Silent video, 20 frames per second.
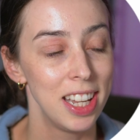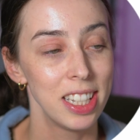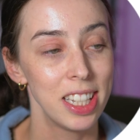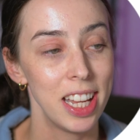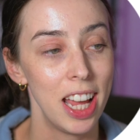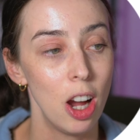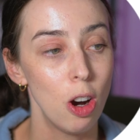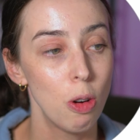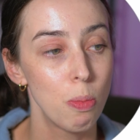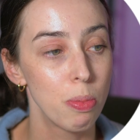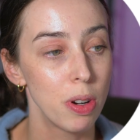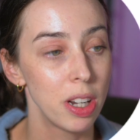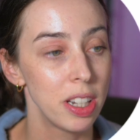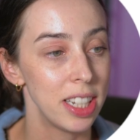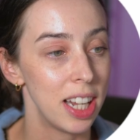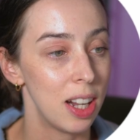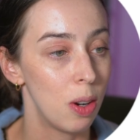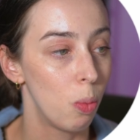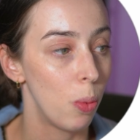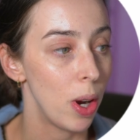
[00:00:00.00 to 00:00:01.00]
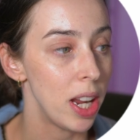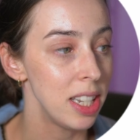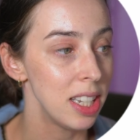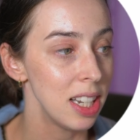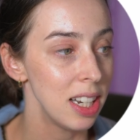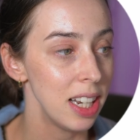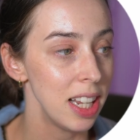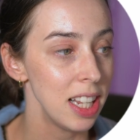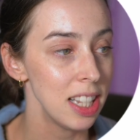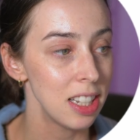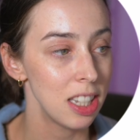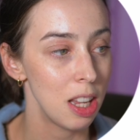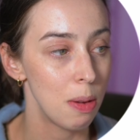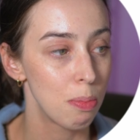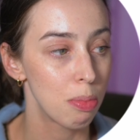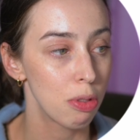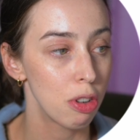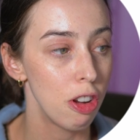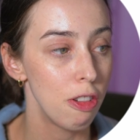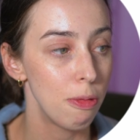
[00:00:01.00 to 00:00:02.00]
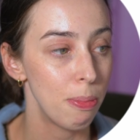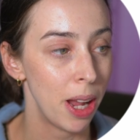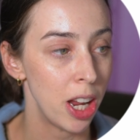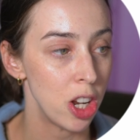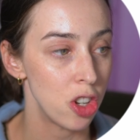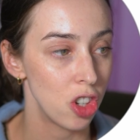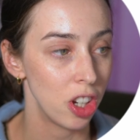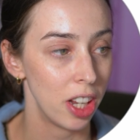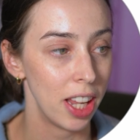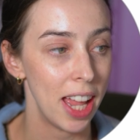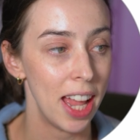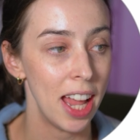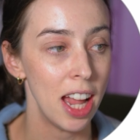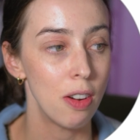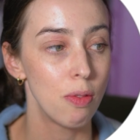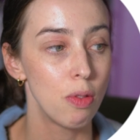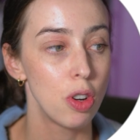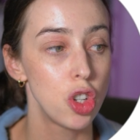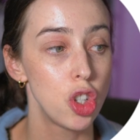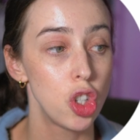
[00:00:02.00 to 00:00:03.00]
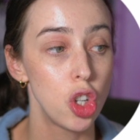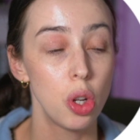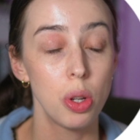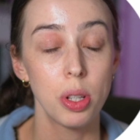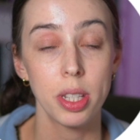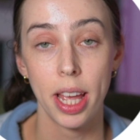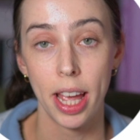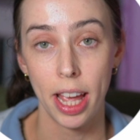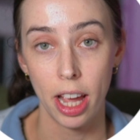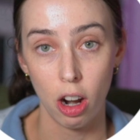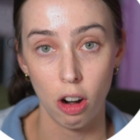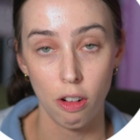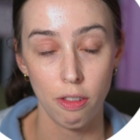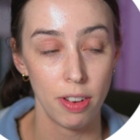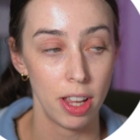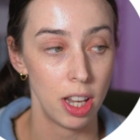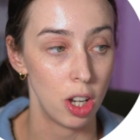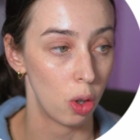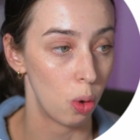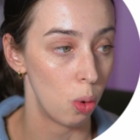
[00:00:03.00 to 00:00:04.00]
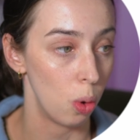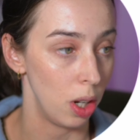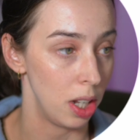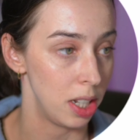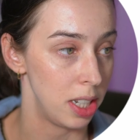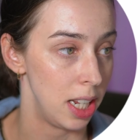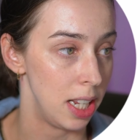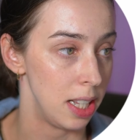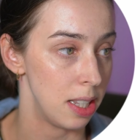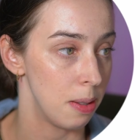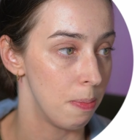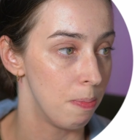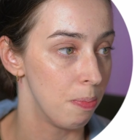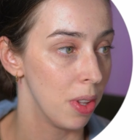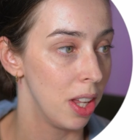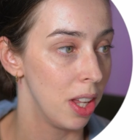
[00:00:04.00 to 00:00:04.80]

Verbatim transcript: to help bring down waiting lists, improve patient care, and reduce health inequalities.